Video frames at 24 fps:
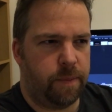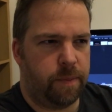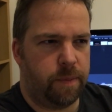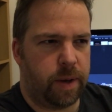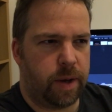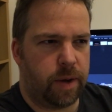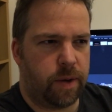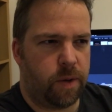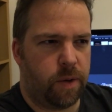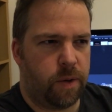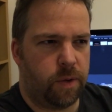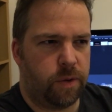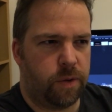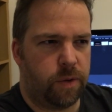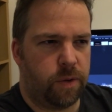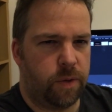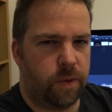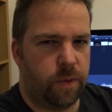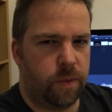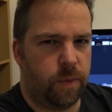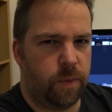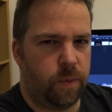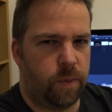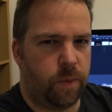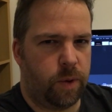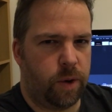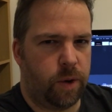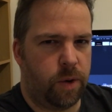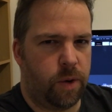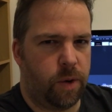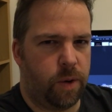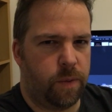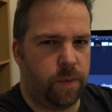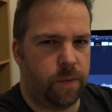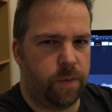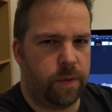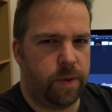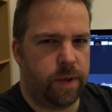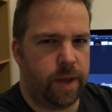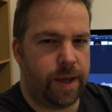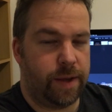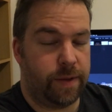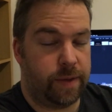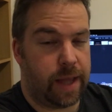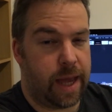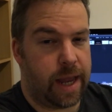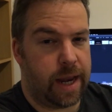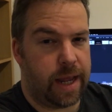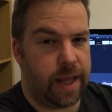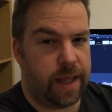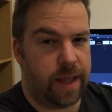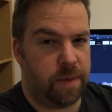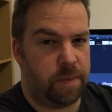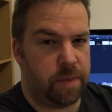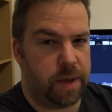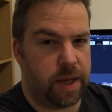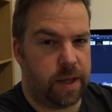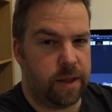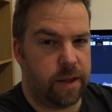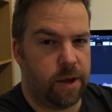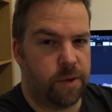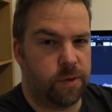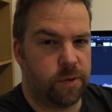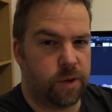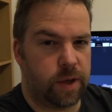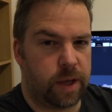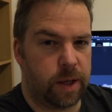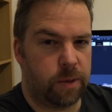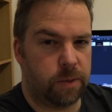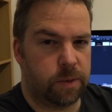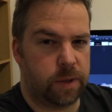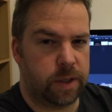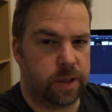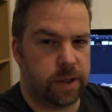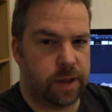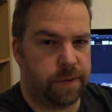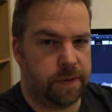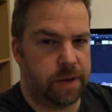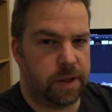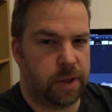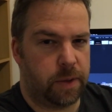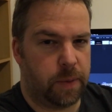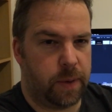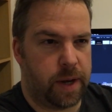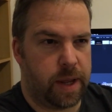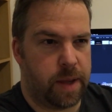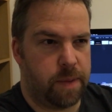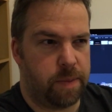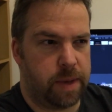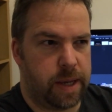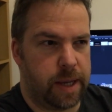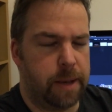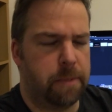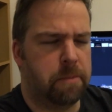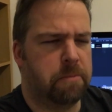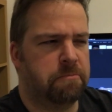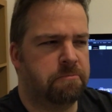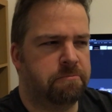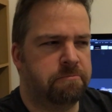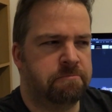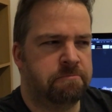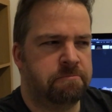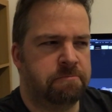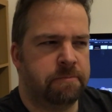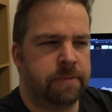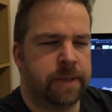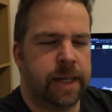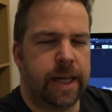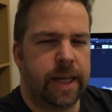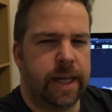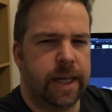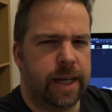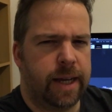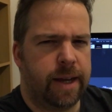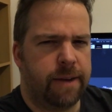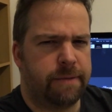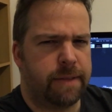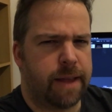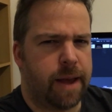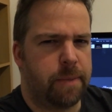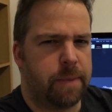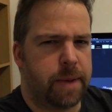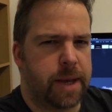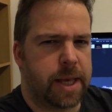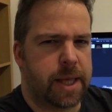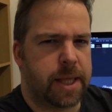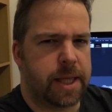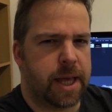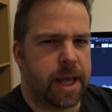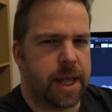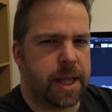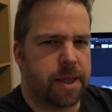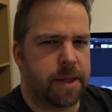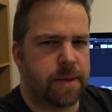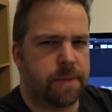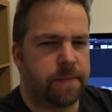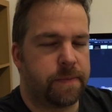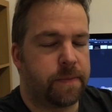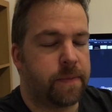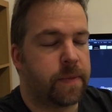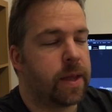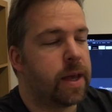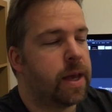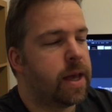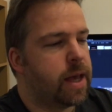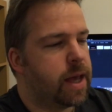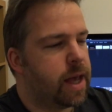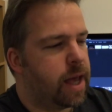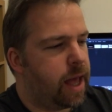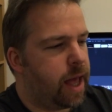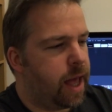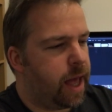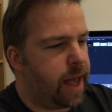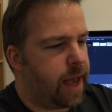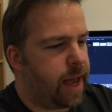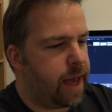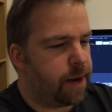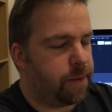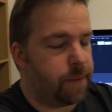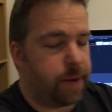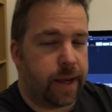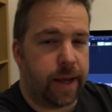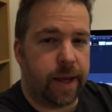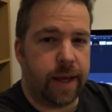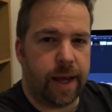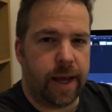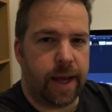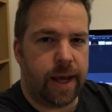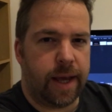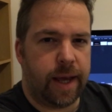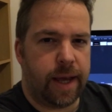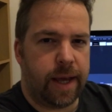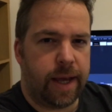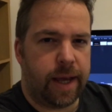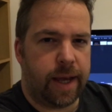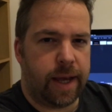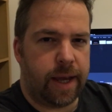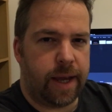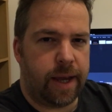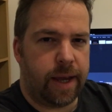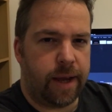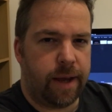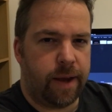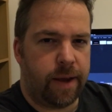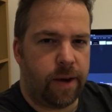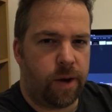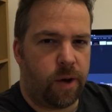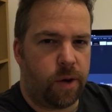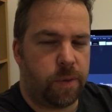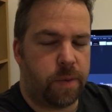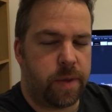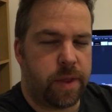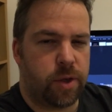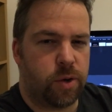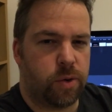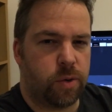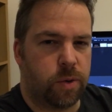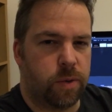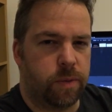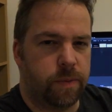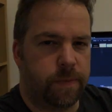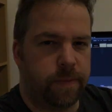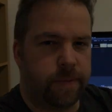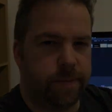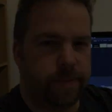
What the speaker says: because we're not. It's 1080p downscaled to 720p, if that makes sense. Anyway, on with the show.